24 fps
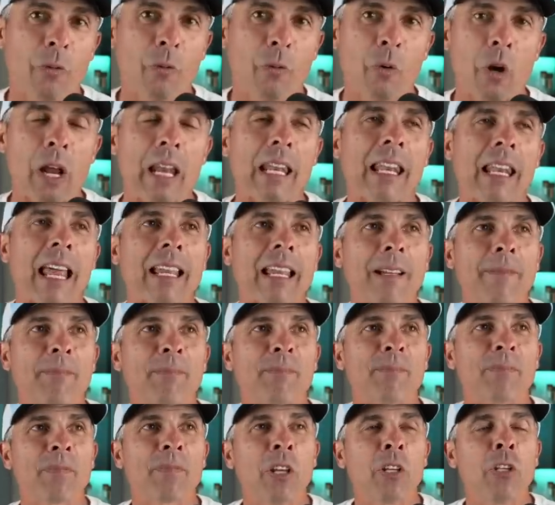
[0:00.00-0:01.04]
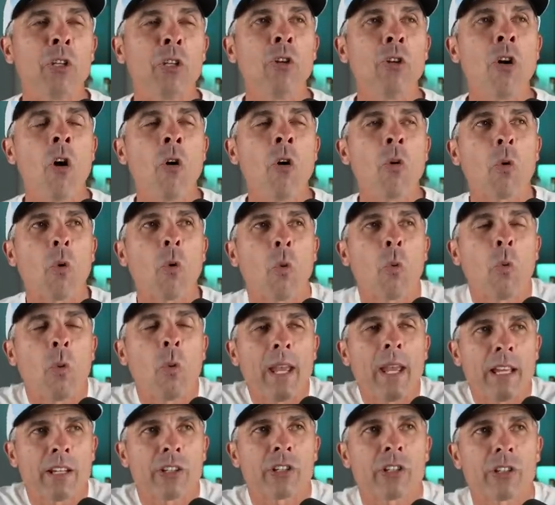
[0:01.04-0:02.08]
Like, you don't
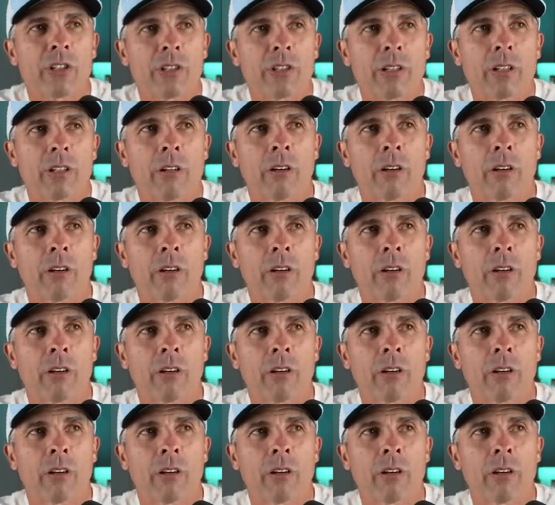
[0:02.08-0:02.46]
wish